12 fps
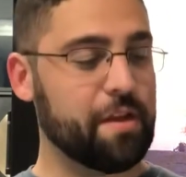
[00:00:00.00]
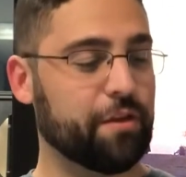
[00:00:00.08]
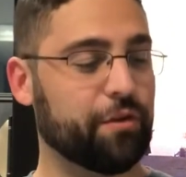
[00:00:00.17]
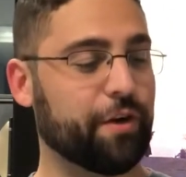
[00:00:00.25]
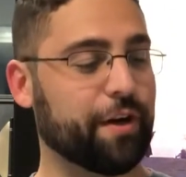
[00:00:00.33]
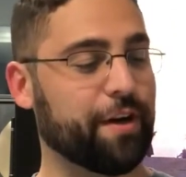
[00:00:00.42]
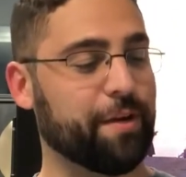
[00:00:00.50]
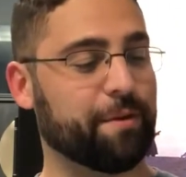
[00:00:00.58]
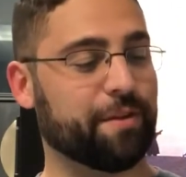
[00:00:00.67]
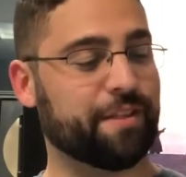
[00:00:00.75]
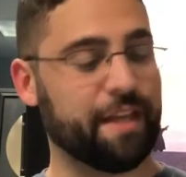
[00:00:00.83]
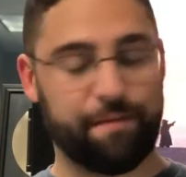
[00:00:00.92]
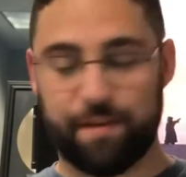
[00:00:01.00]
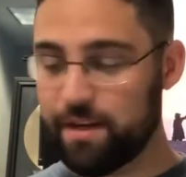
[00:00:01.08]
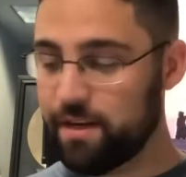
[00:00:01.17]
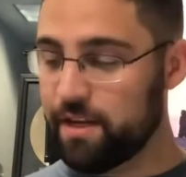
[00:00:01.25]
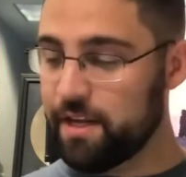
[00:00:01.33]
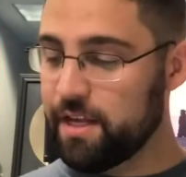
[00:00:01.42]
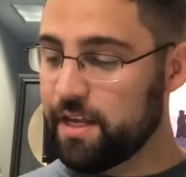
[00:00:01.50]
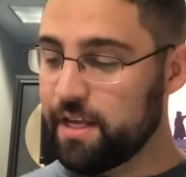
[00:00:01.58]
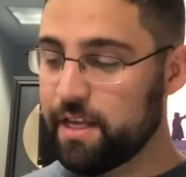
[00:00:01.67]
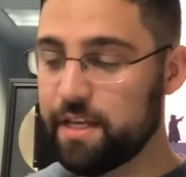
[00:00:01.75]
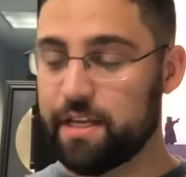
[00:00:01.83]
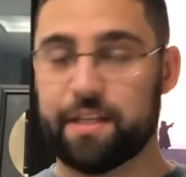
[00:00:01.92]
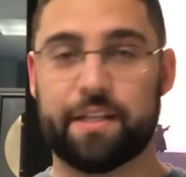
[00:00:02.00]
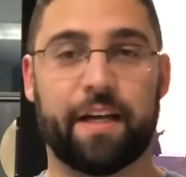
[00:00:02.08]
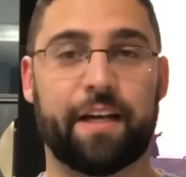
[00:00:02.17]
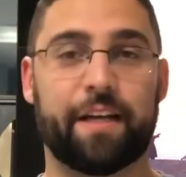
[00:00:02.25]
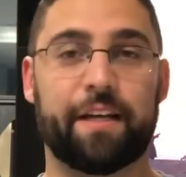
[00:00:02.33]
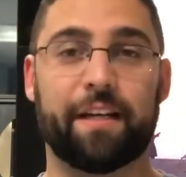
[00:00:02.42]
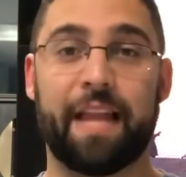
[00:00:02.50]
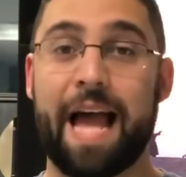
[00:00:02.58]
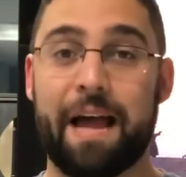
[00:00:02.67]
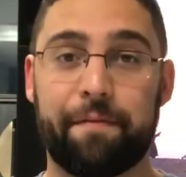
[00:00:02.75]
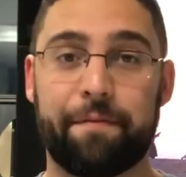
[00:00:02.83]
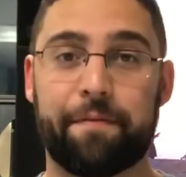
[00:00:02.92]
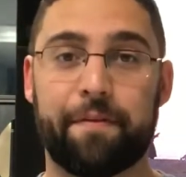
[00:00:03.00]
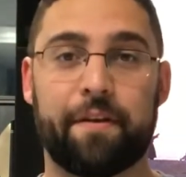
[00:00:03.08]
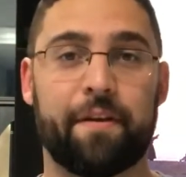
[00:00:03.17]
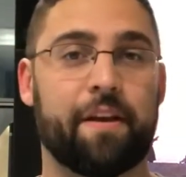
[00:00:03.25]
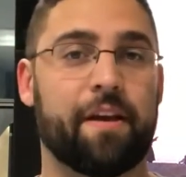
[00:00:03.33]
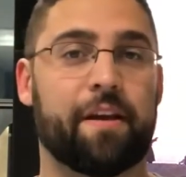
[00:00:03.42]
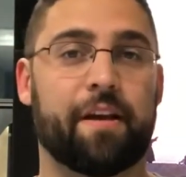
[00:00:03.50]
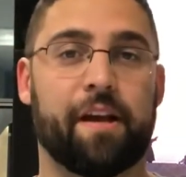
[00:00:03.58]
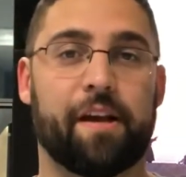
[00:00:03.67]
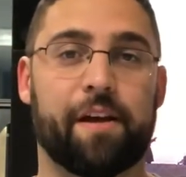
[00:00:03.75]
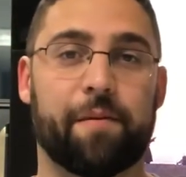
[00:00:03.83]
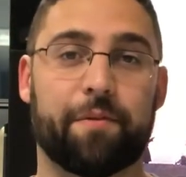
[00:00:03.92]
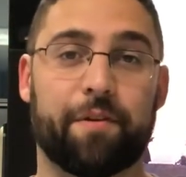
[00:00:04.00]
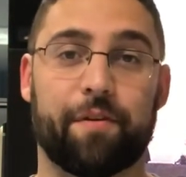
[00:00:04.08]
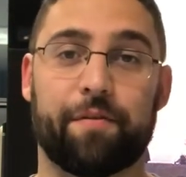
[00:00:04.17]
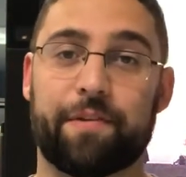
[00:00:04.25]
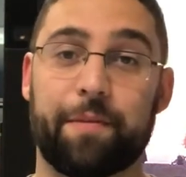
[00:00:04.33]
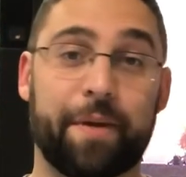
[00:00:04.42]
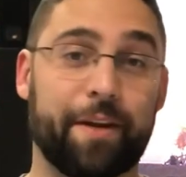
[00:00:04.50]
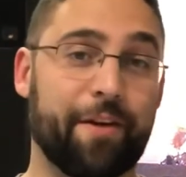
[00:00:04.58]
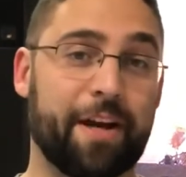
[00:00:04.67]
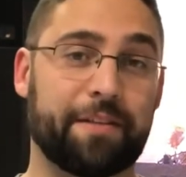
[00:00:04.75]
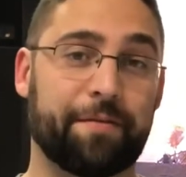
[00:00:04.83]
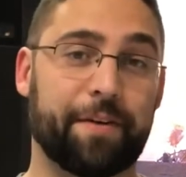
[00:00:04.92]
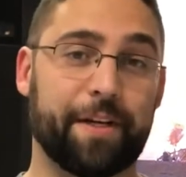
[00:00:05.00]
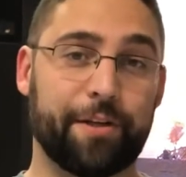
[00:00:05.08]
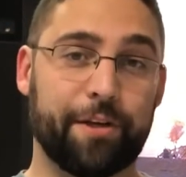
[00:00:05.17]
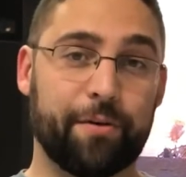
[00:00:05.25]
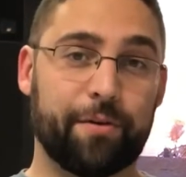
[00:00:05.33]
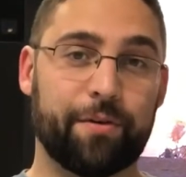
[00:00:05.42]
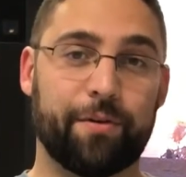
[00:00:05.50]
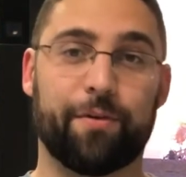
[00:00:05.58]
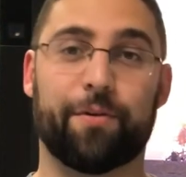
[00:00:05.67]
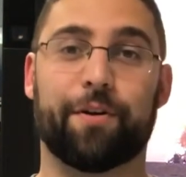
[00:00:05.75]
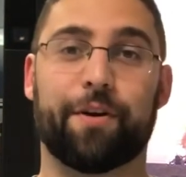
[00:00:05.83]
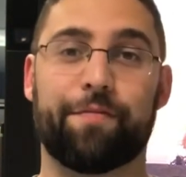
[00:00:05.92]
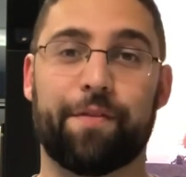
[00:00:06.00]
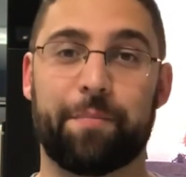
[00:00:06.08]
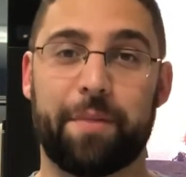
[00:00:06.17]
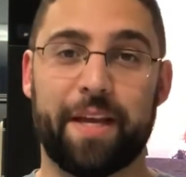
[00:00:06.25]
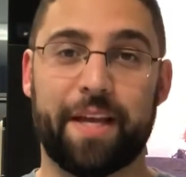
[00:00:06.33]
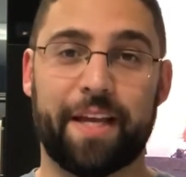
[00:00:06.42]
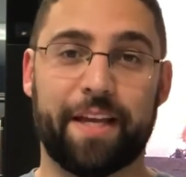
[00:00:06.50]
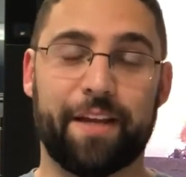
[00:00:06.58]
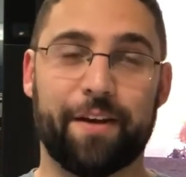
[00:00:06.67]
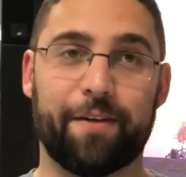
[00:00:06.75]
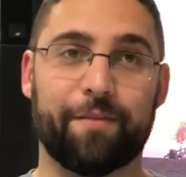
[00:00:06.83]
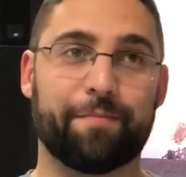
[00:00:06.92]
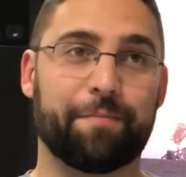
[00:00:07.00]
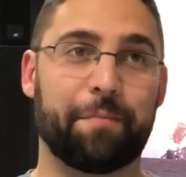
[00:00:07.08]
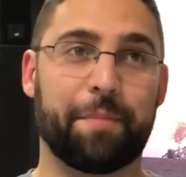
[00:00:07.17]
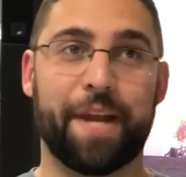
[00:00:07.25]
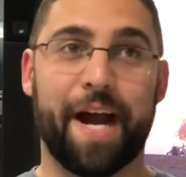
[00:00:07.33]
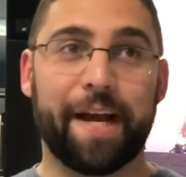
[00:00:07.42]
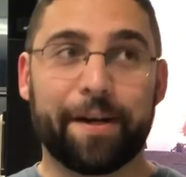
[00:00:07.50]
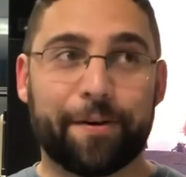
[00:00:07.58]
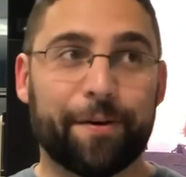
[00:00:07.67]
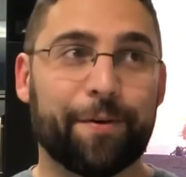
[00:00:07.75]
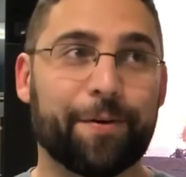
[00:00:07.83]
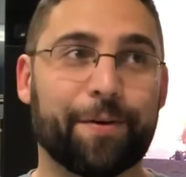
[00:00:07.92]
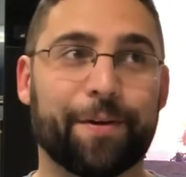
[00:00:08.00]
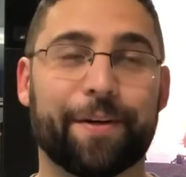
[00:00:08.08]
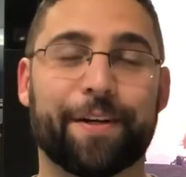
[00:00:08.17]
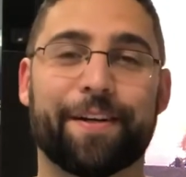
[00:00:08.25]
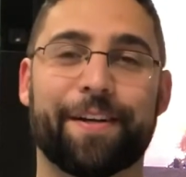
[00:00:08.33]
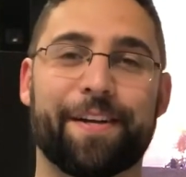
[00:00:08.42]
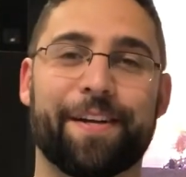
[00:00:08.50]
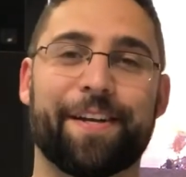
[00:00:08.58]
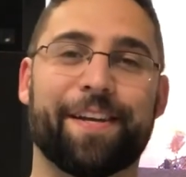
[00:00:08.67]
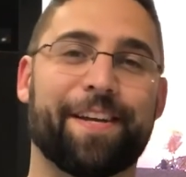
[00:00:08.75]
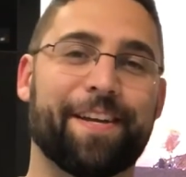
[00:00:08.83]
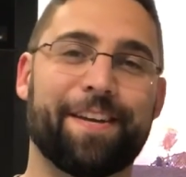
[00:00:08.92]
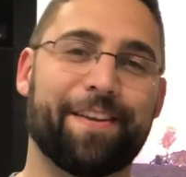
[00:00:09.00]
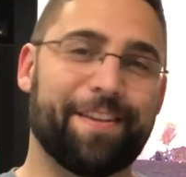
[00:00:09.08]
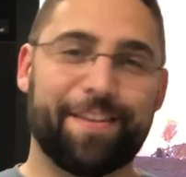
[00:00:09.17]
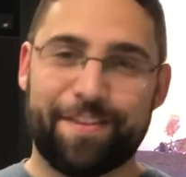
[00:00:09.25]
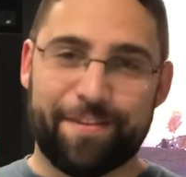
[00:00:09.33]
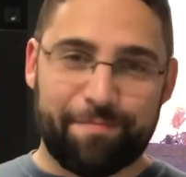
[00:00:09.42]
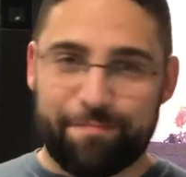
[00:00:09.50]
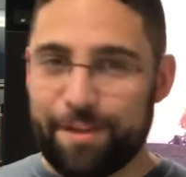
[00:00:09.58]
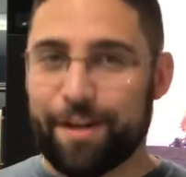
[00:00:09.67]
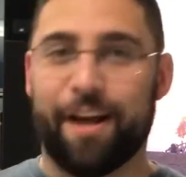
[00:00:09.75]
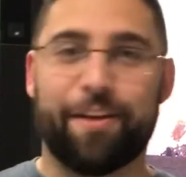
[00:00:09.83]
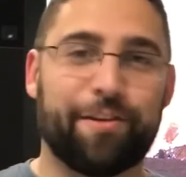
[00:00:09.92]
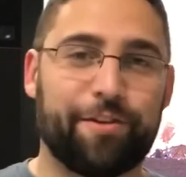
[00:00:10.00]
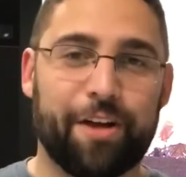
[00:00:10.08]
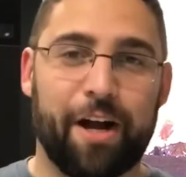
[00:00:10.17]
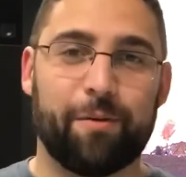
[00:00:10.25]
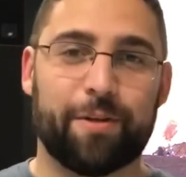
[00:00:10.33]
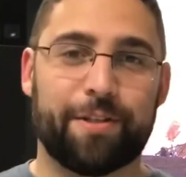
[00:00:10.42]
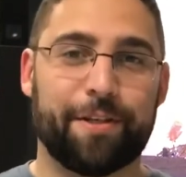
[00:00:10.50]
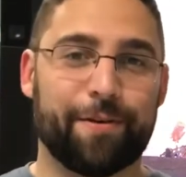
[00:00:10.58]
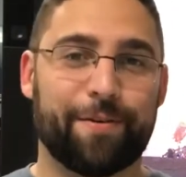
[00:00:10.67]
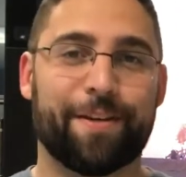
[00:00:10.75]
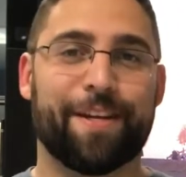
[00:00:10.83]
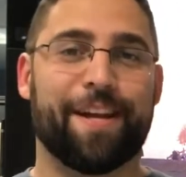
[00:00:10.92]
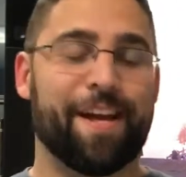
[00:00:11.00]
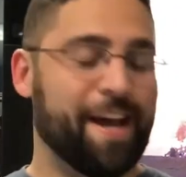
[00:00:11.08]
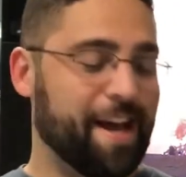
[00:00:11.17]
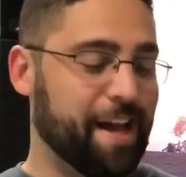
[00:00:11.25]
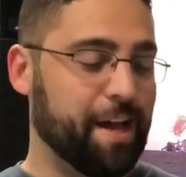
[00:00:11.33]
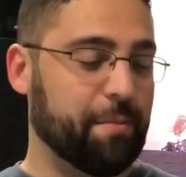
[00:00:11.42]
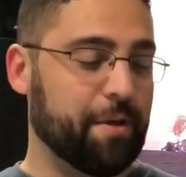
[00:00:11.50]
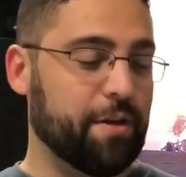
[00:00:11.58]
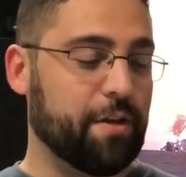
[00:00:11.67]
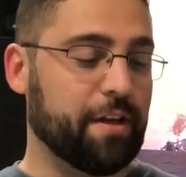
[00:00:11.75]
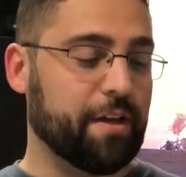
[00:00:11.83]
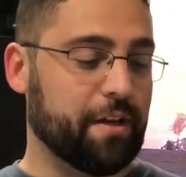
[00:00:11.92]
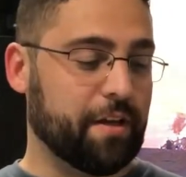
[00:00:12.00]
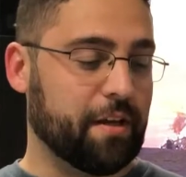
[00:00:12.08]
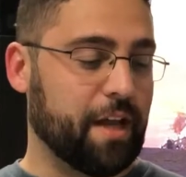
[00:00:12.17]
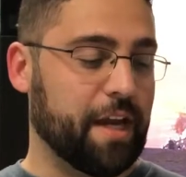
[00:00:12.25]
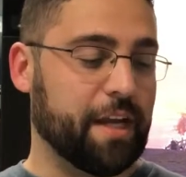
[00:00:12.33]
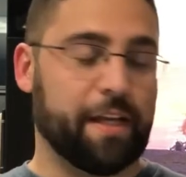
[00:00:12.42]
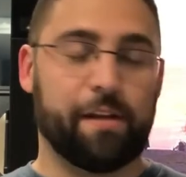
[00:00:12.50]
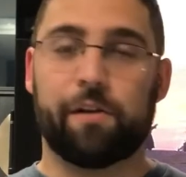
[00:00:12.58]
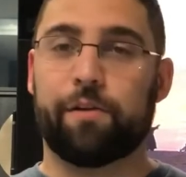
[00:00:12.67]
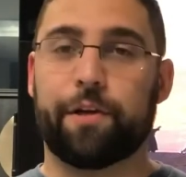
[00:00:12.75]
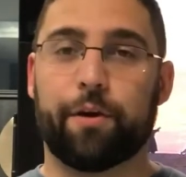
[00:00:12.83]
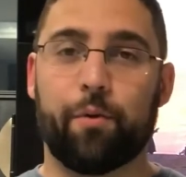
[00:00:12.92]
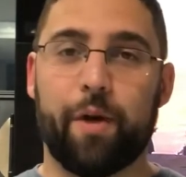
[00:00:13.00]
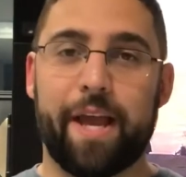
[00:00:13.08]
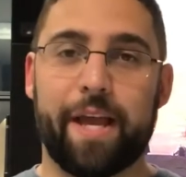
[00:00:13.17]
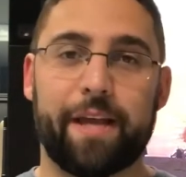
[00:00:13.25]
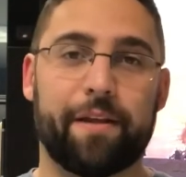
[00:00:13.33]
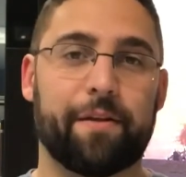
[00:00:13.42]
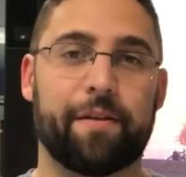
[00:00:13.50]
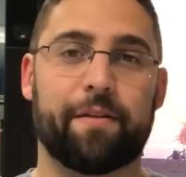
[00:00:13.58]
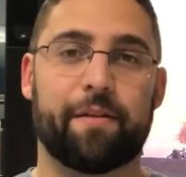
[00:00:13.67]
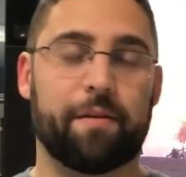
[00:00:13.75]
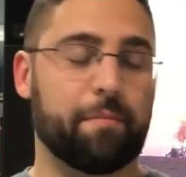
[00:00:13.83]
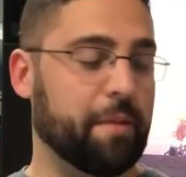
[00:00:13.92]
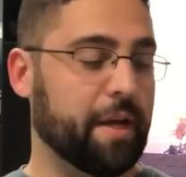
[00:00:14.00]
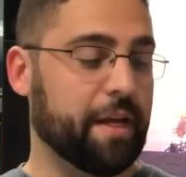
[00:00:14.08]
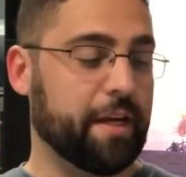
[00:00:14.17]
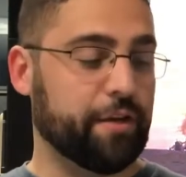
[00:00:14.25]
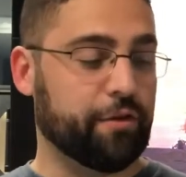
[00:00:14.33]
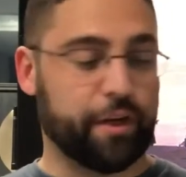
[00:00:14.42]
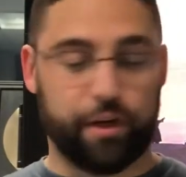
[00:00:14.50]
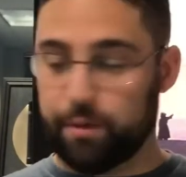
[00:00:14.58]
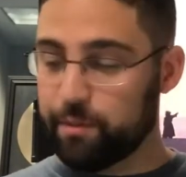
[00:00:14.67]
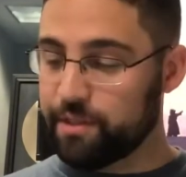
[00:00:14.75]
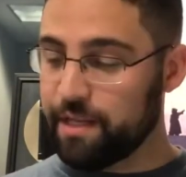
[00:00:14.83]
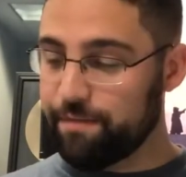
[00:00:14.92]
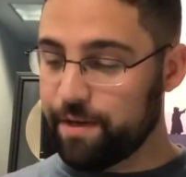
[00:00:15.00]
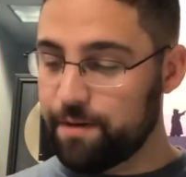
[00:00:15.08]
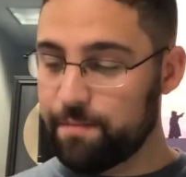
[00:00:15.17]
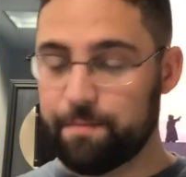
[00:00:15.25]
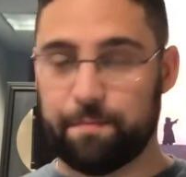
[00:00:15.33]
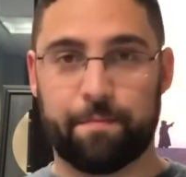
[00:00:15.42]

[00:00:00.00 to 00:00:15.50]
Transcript: Trigger number 7 is a laugh. So if somebody cracks a funny joke, or if you're being, maniacal, or you know how the Jawas do, but you can kind of giggle your way by hitting trigger number 7.